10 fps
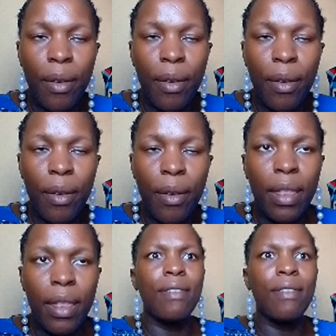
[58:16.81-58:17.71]

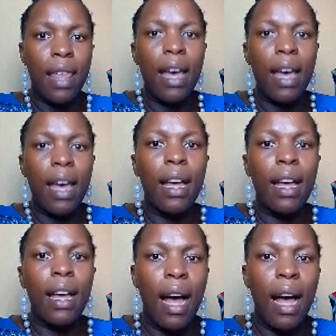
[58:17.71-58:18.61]
I was able to
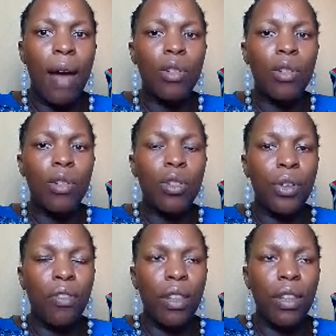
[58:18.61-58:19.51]
create for them a
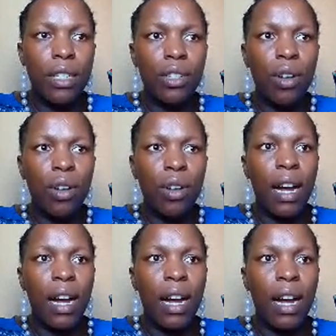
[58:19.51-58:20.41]
TikTok account. We were
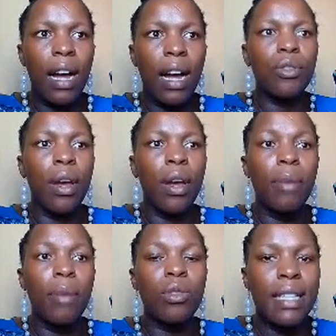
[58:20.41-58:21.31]
able to get
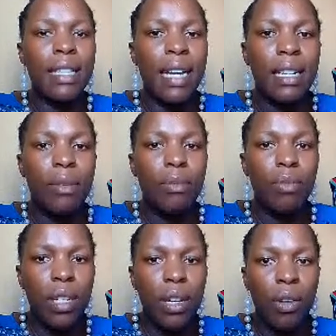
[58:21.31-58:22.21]
started in posting on
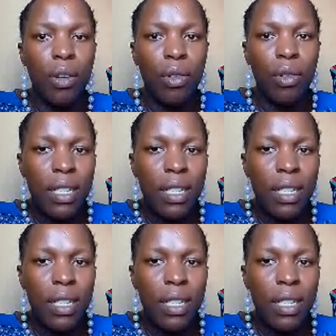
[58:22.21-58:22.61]
TikTok,